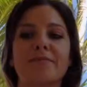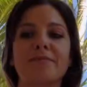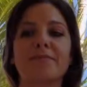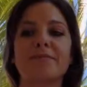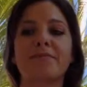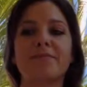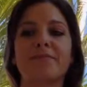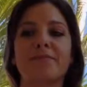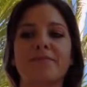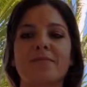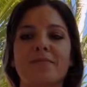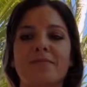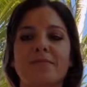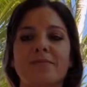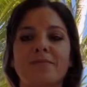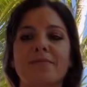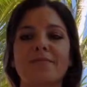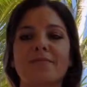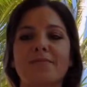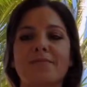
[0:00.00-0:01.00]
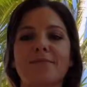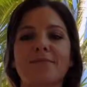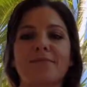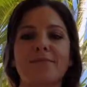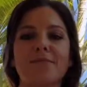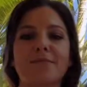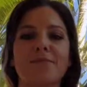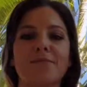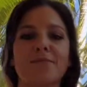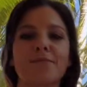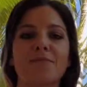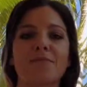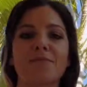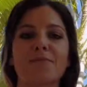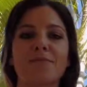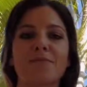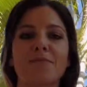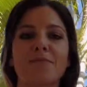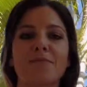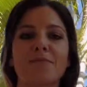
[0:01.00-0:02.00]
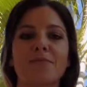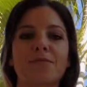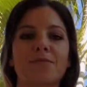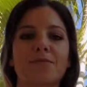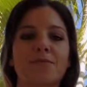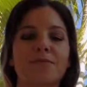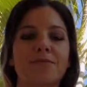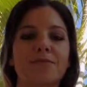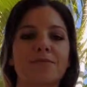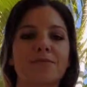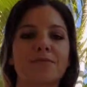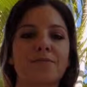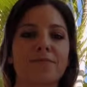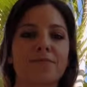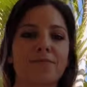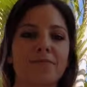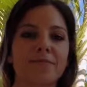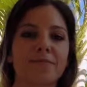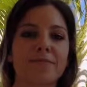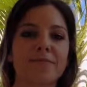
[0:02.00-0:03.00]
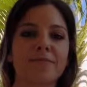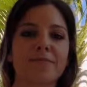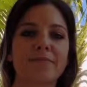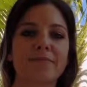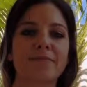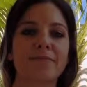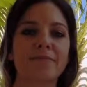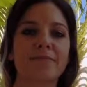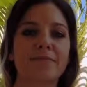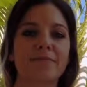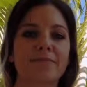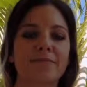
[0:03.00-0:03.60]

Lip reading: No words are spoken by the person on screen.